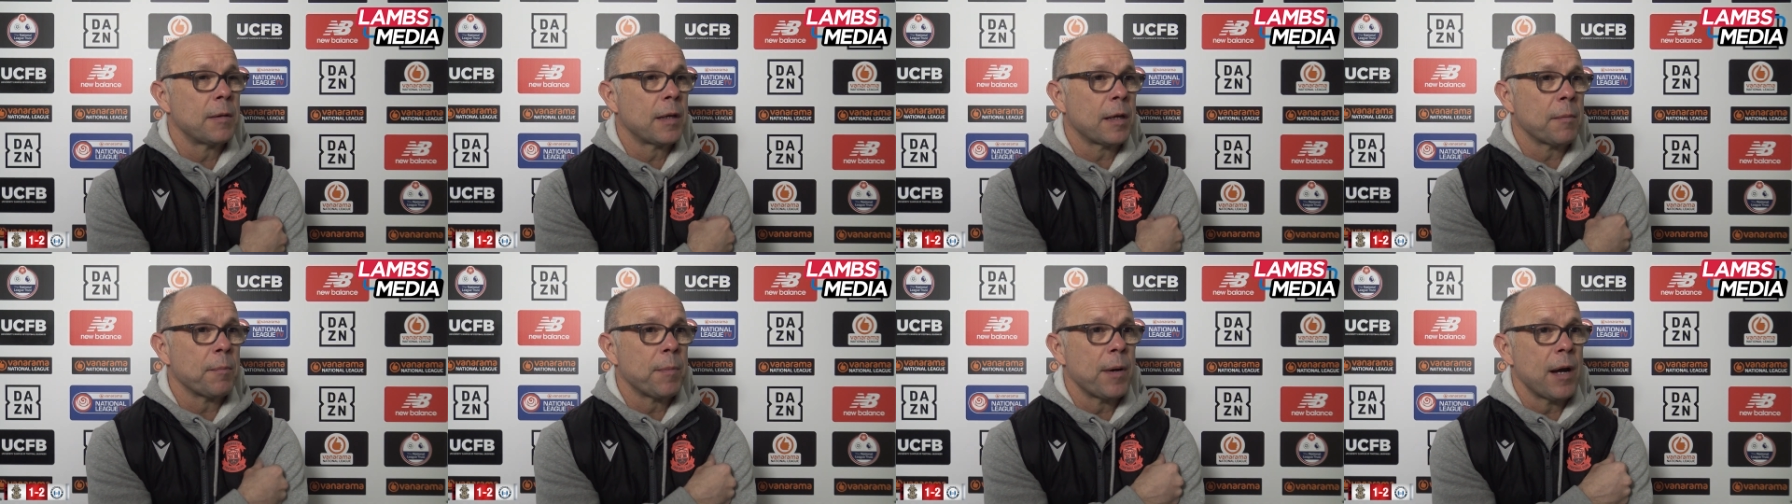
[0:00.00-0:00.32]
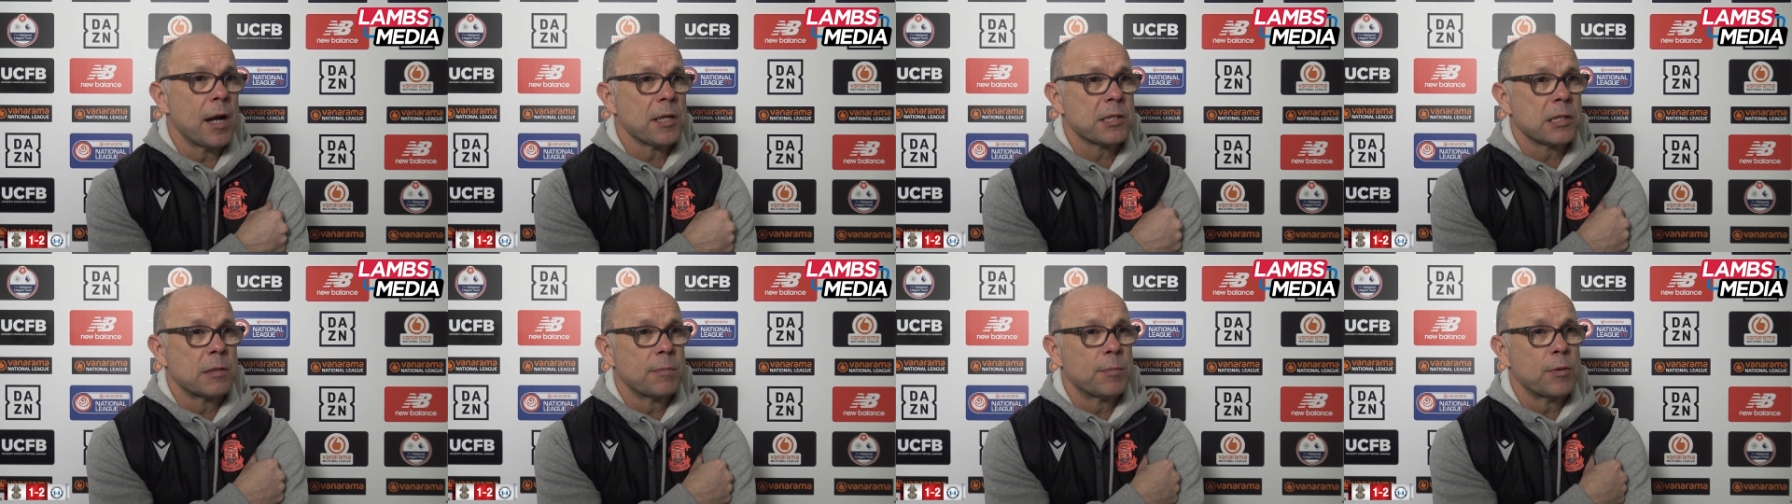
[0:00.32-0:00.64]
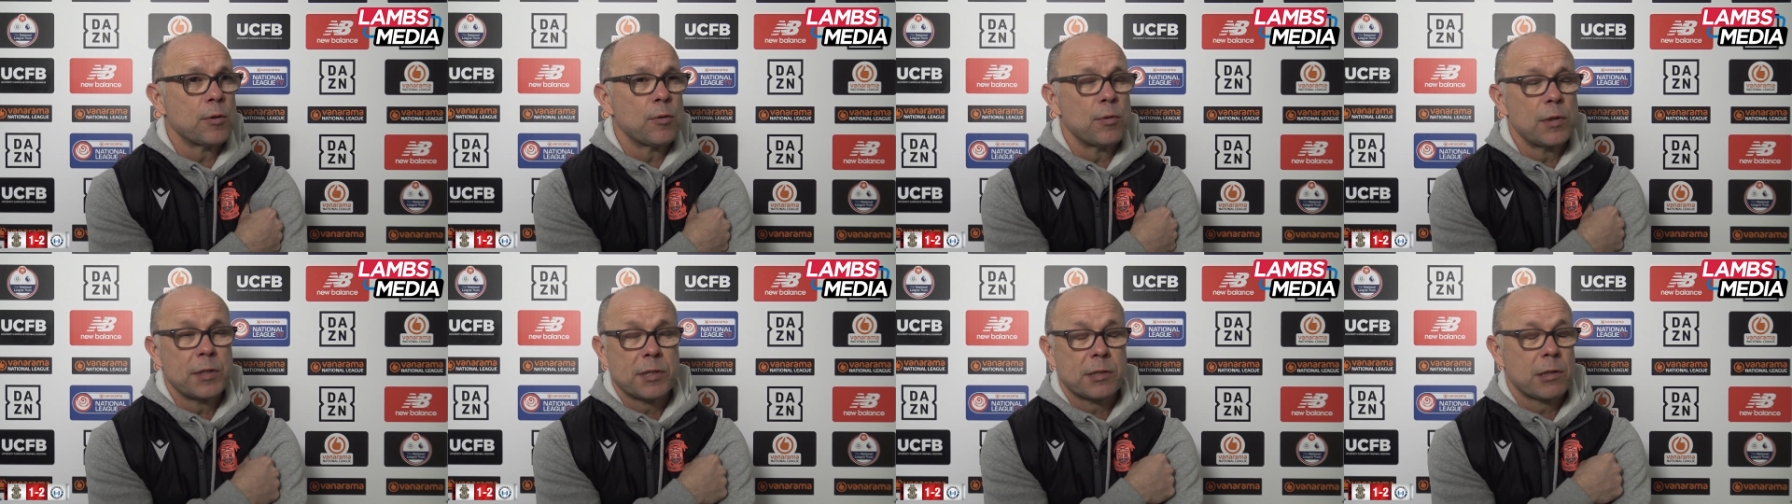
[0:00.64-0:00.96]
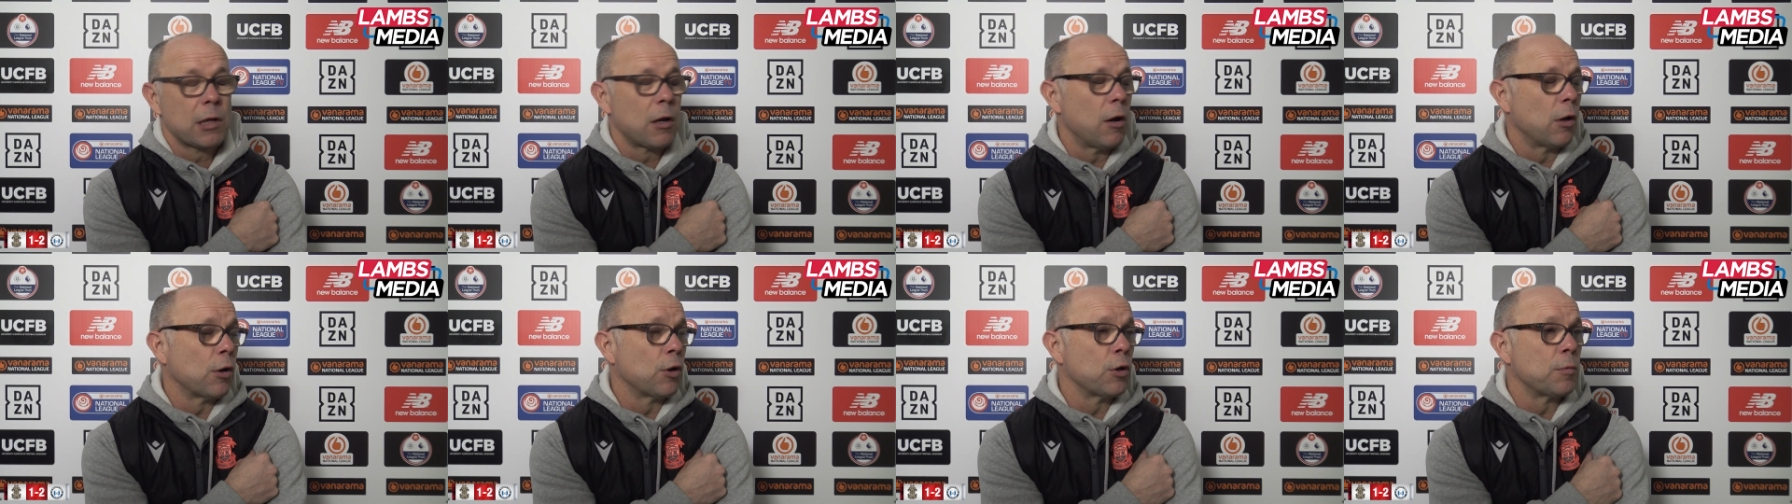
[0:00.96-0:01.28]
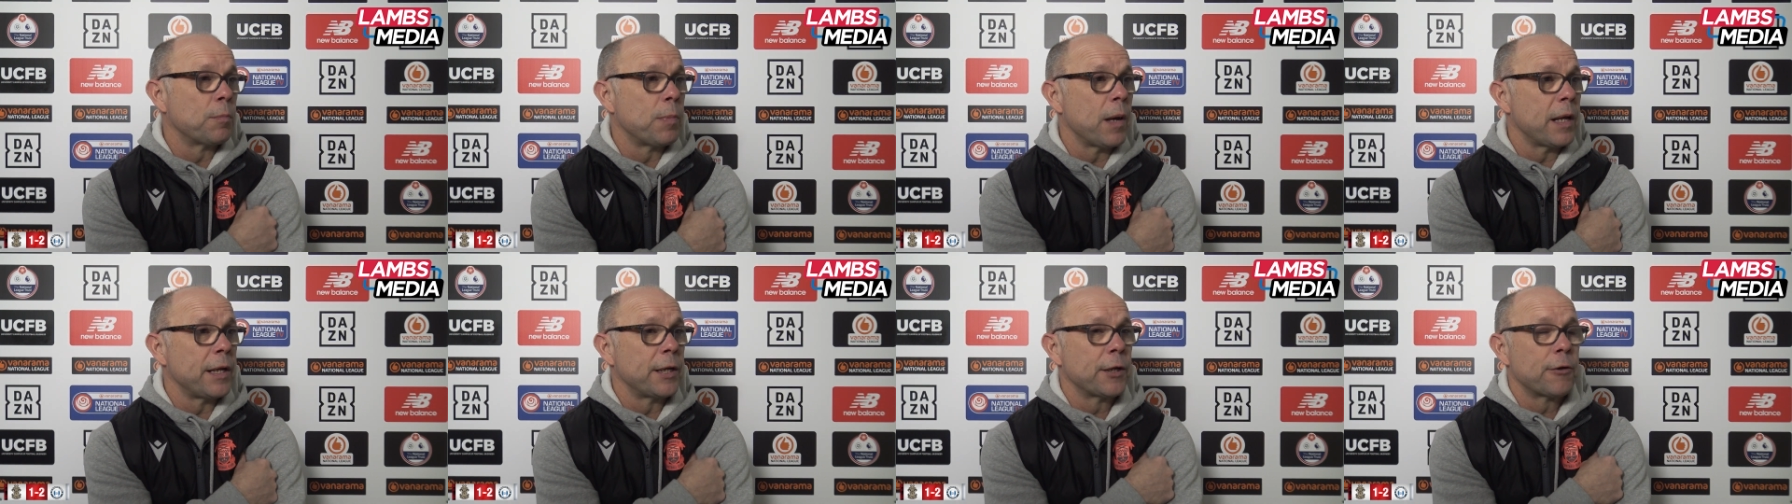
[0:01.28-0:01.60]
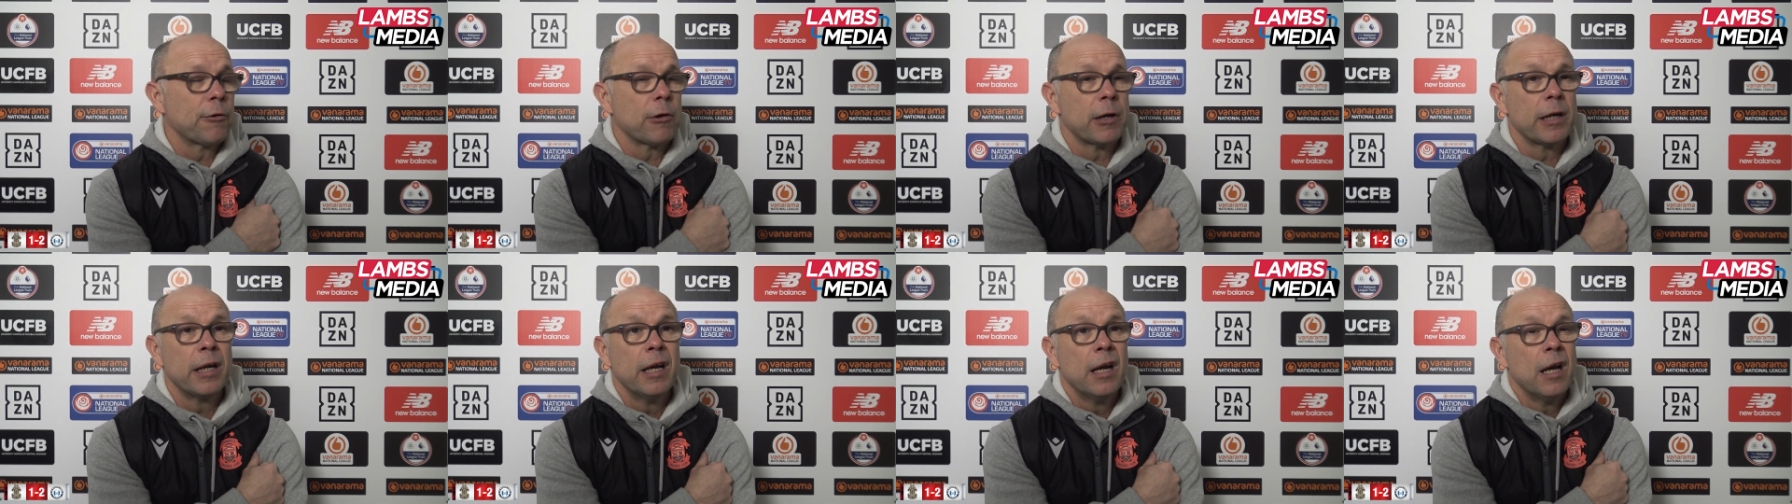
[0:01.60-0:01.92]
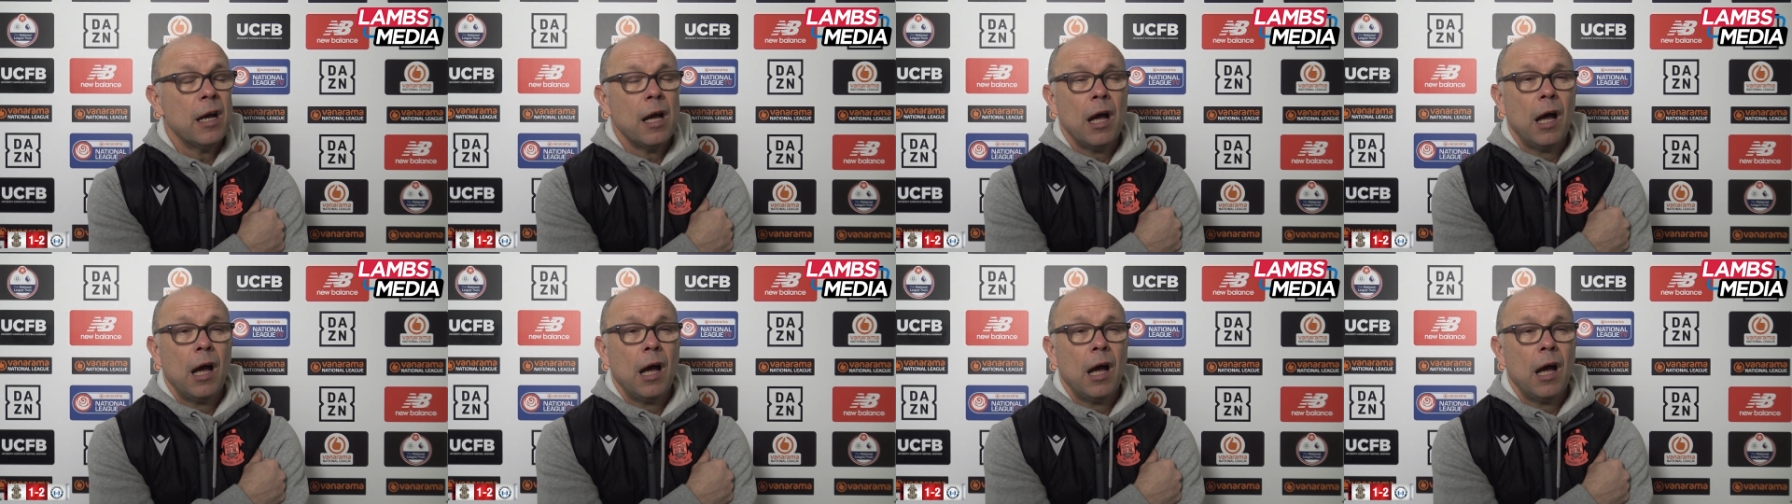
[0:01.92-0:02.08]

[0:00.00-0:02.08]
can pass the ball. He's got a good pedigree.